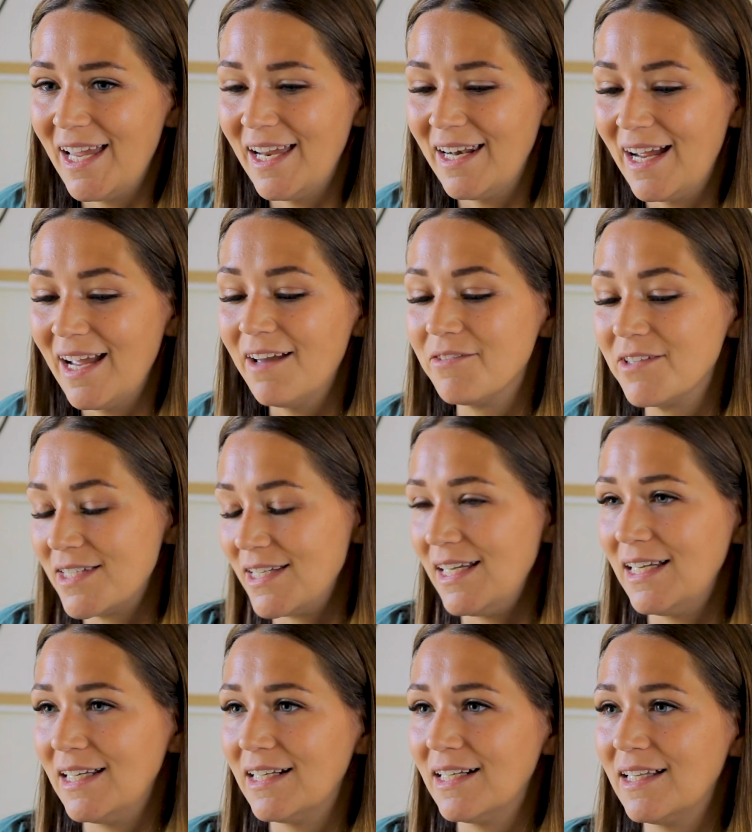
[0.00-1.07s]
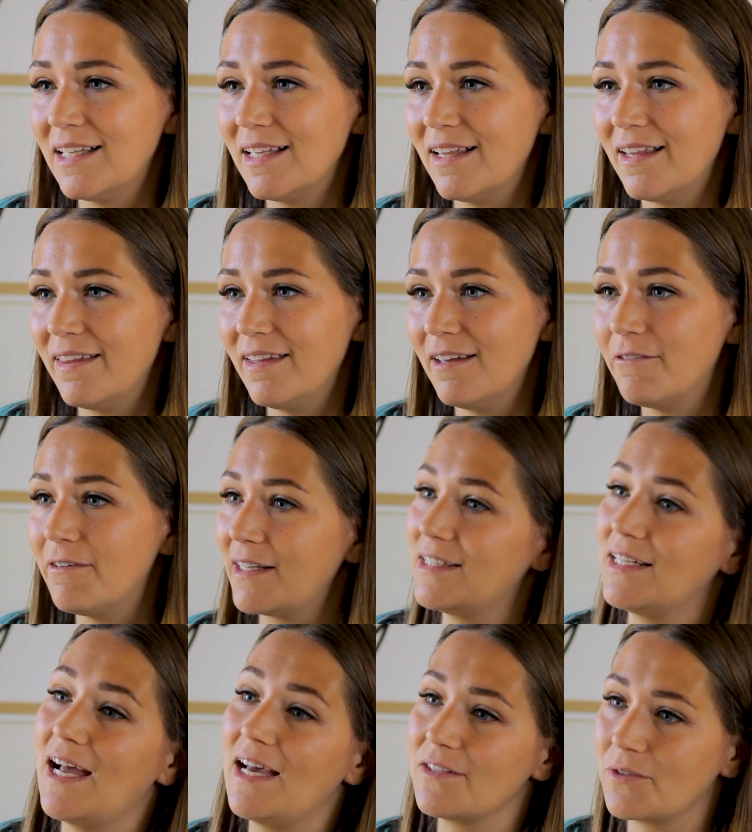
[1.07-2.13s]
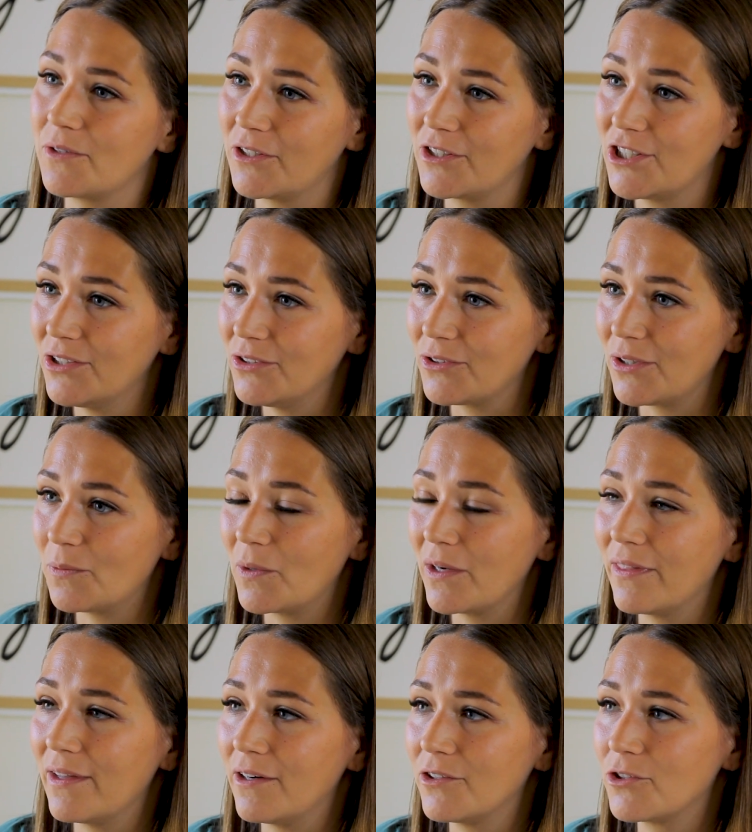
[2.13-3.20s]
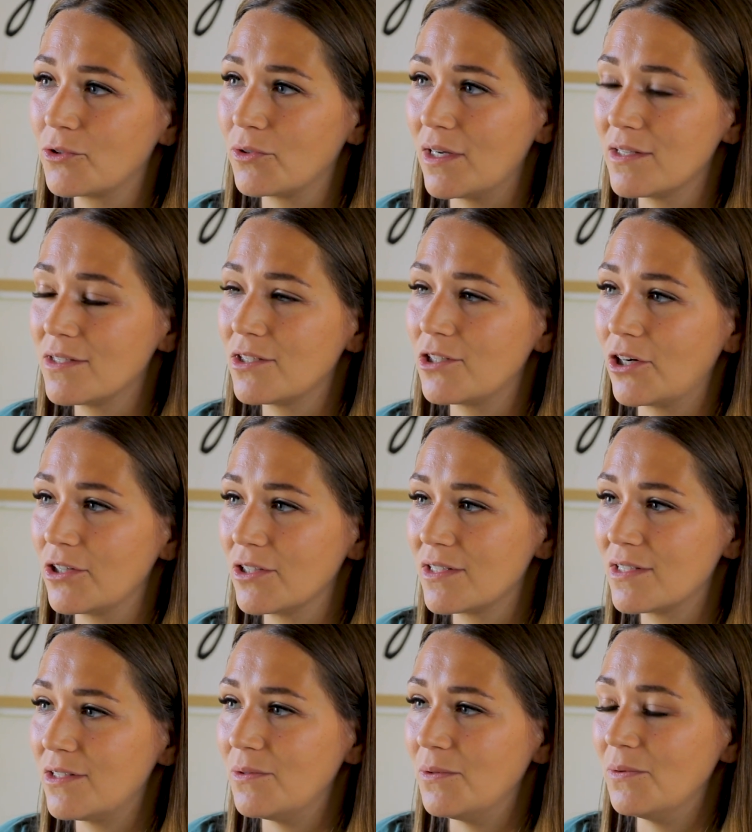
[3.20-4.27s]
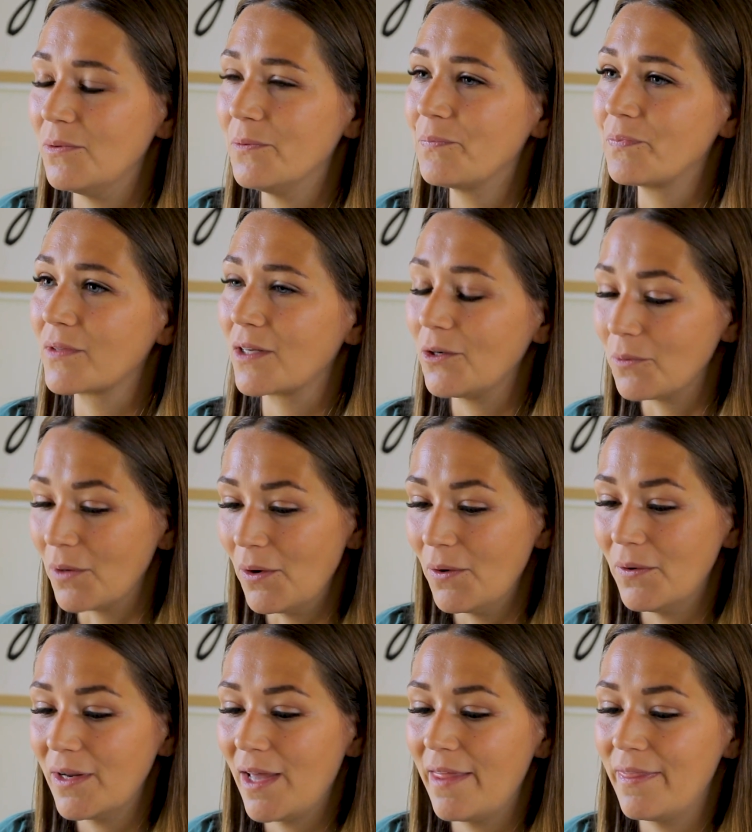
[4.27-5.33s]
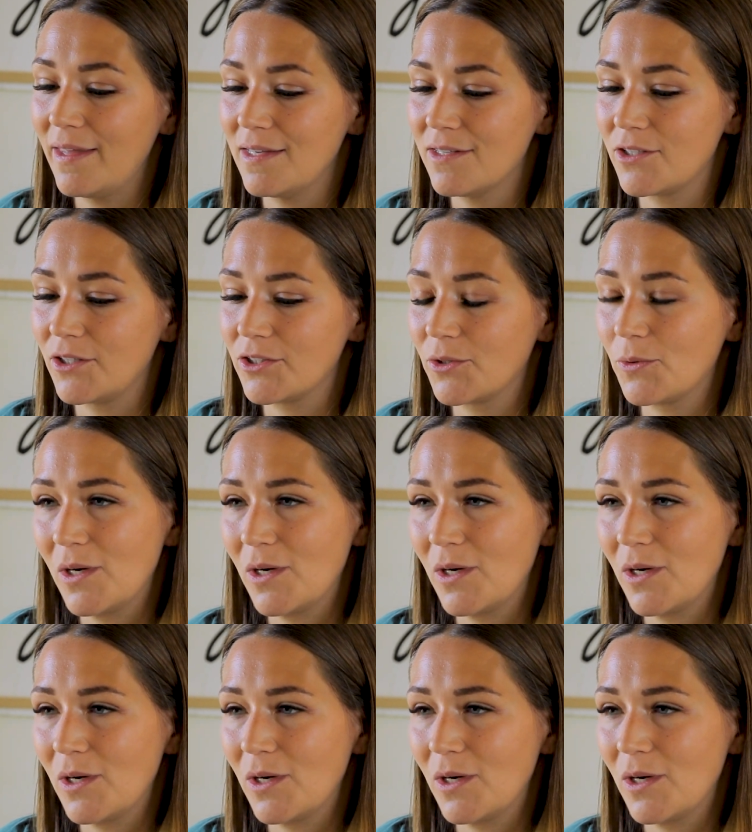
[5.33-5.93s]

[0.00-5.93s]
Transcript: And I have seen the effect it has on our children, where their trust starts to erode and they start to